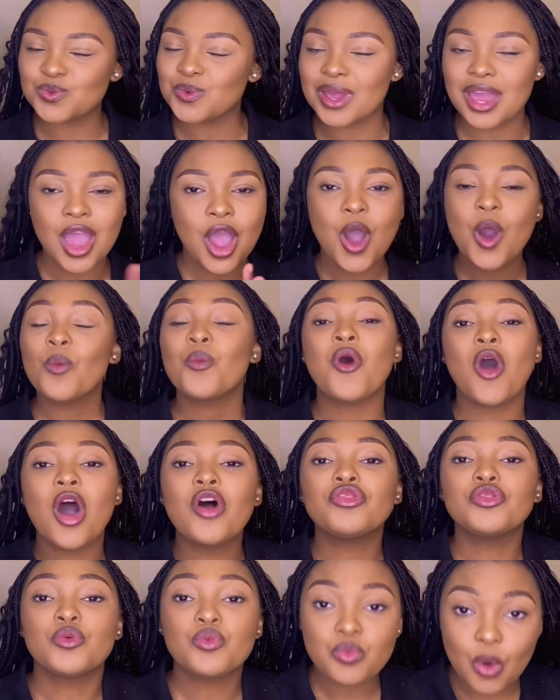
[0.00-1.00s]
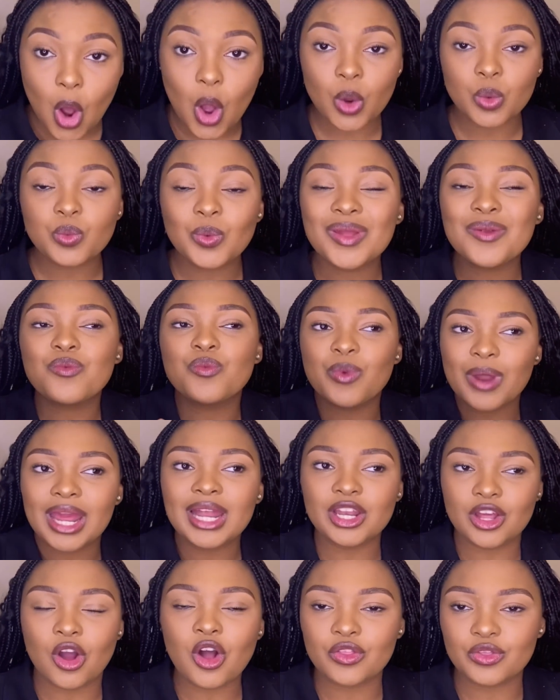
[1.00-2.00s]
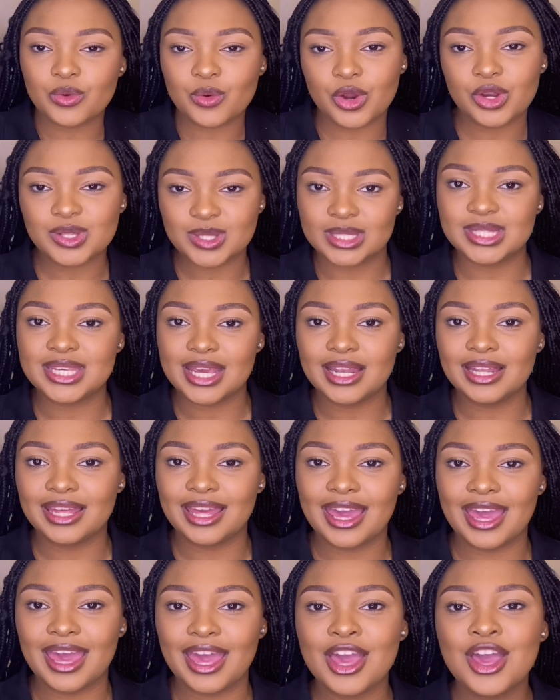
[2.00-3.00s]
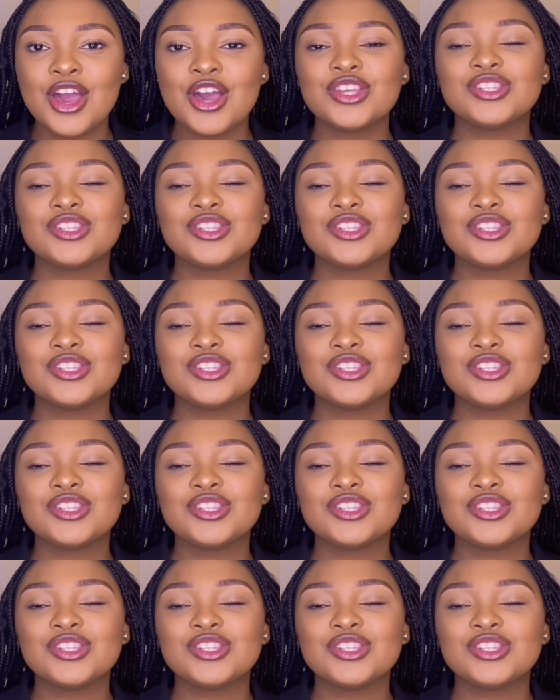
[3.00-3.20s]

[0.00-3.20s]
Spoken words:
We're on the road. We're really on the road to 10K.